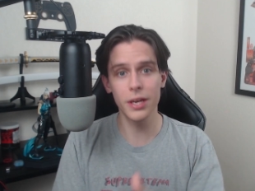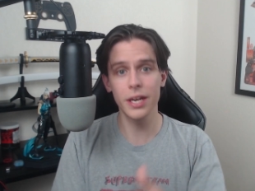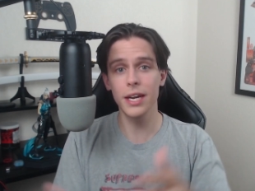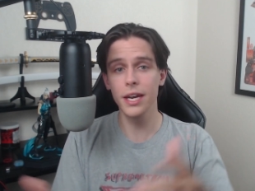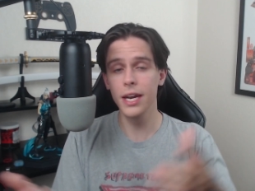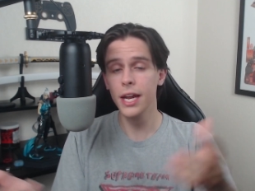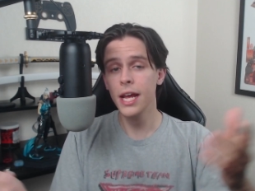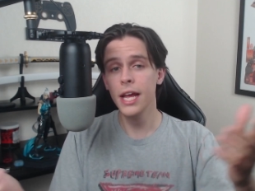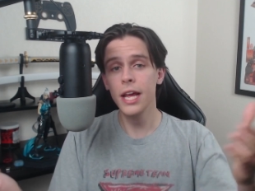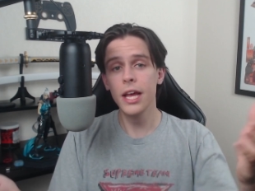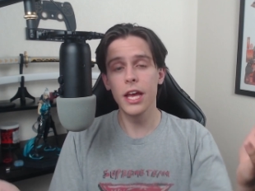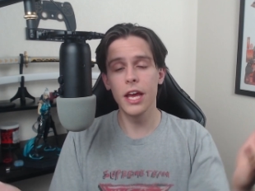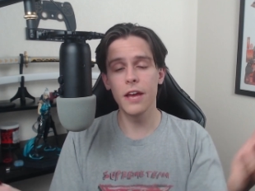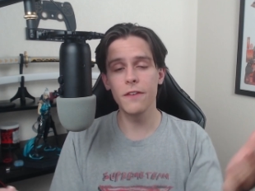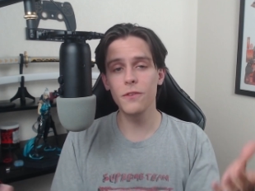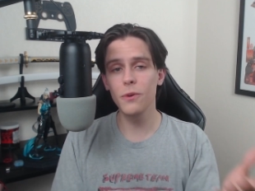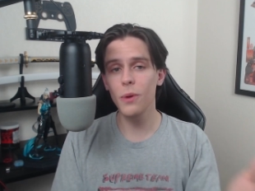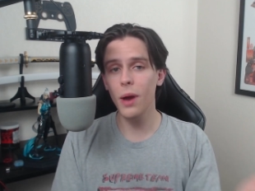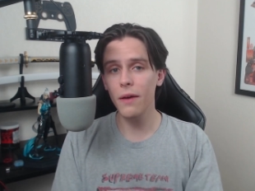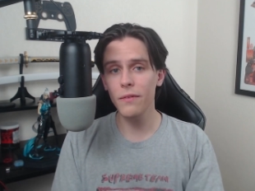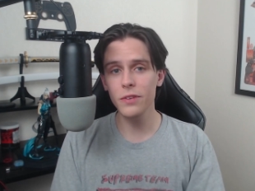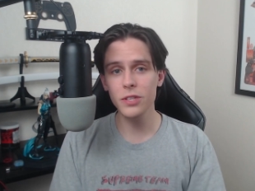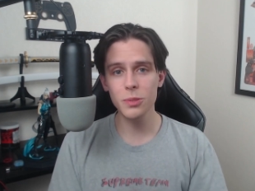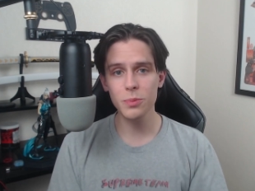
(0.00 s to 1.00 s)
And if you
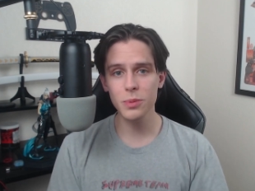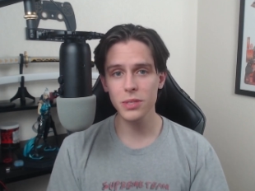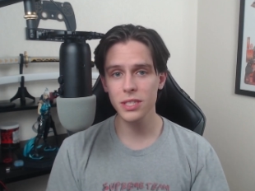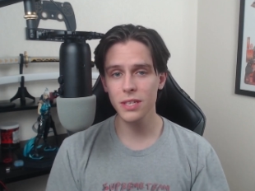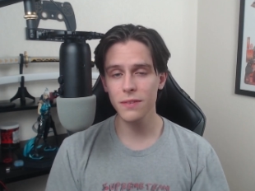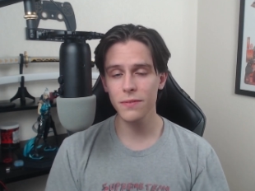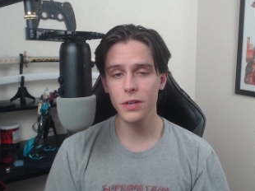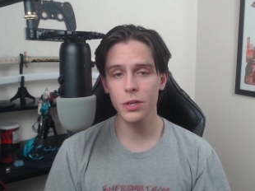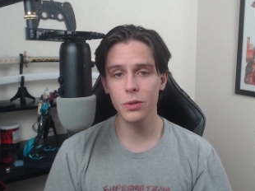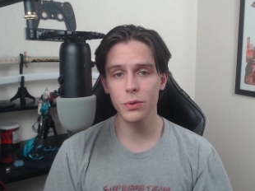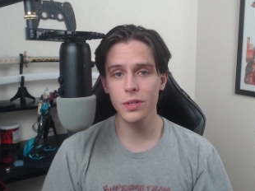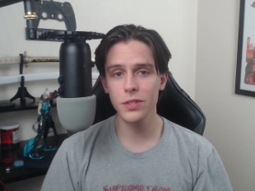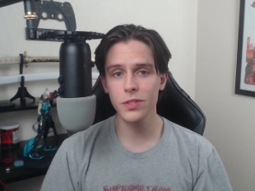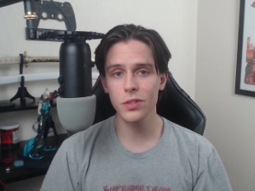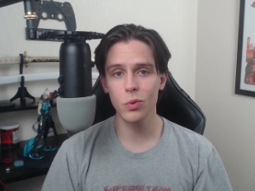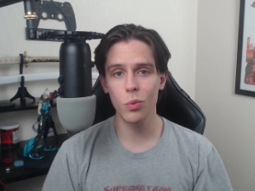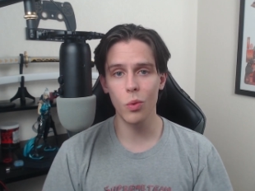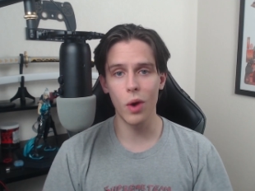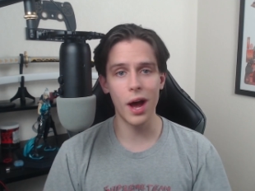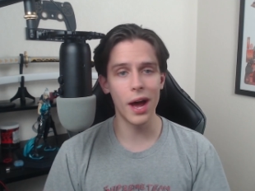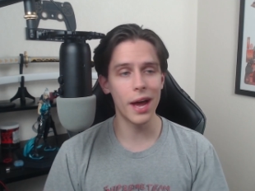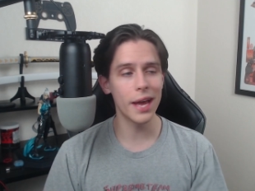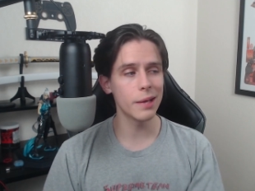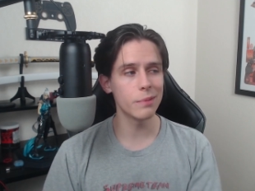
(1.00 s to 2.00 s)
have a specific reason
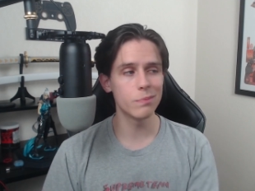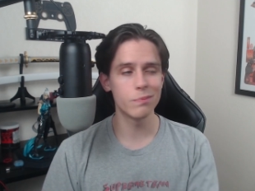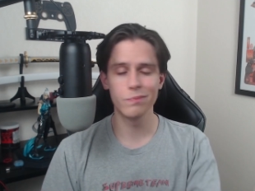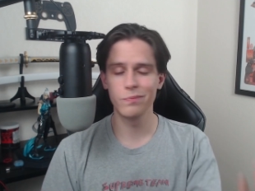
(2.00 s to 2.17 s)
why,